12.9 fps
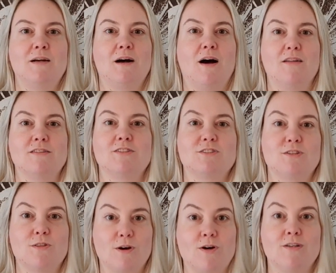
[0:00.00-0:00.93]
Anna's
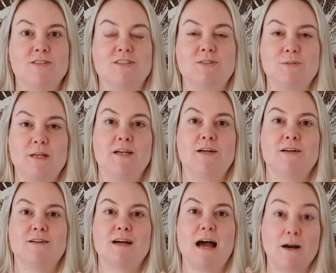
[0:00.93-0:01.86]
thoughts. You
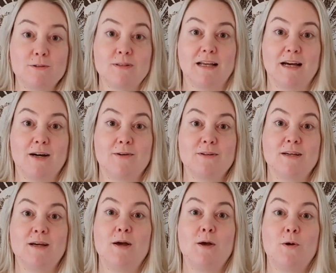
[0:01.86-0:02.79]
hear out loud
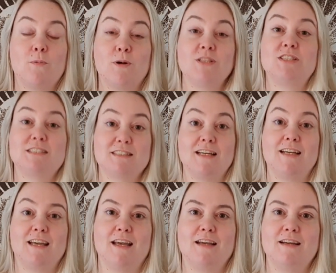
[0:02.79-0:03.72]
what she's
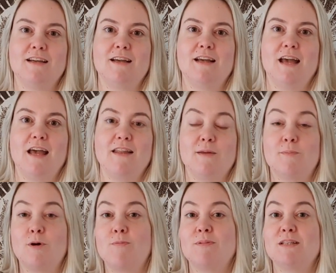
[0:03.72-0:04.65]
thinking the
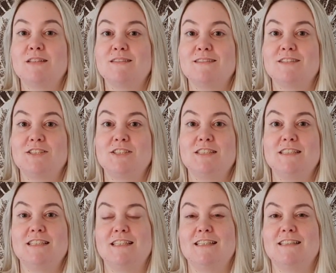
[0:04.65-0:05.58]
moment
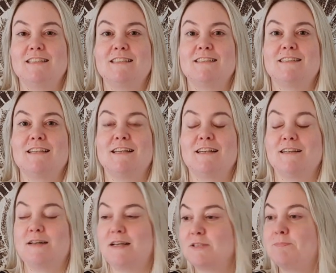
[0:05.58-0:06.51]
she is
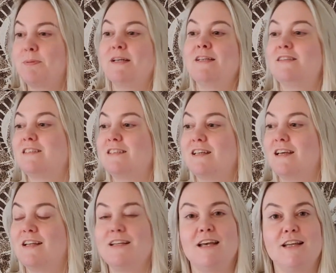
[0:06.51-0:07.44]
experiencing
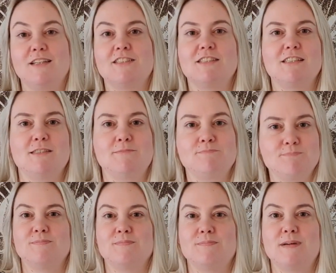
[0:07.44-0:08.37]
it in a scene.
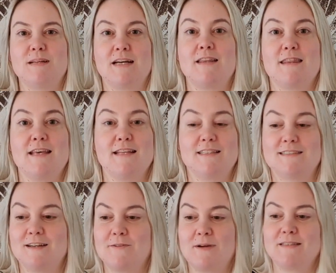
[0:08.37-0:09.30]
And I think
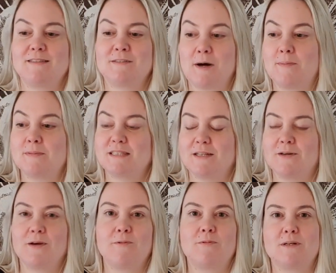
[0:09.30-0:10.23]
this direct
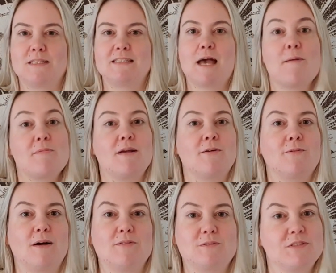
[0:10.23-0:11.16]
commentary on what is happening
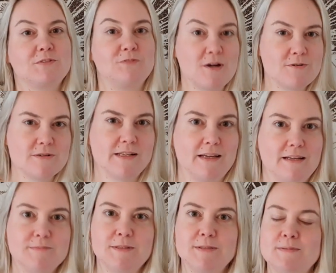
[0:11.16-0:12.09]
around her is very
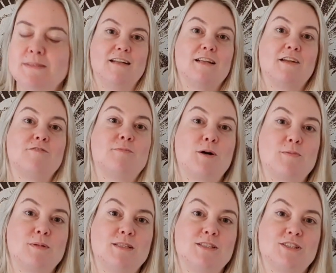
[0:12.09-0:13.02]
relatable. In a lot of
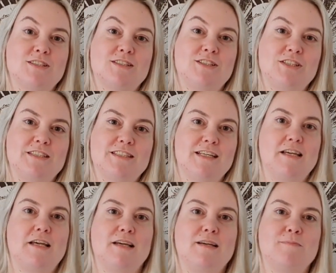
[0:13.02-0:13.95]
moments, she's
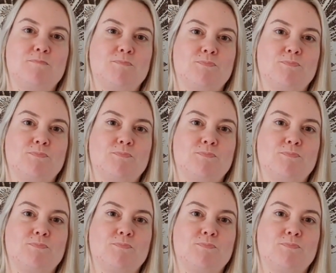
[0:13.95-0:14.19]
saying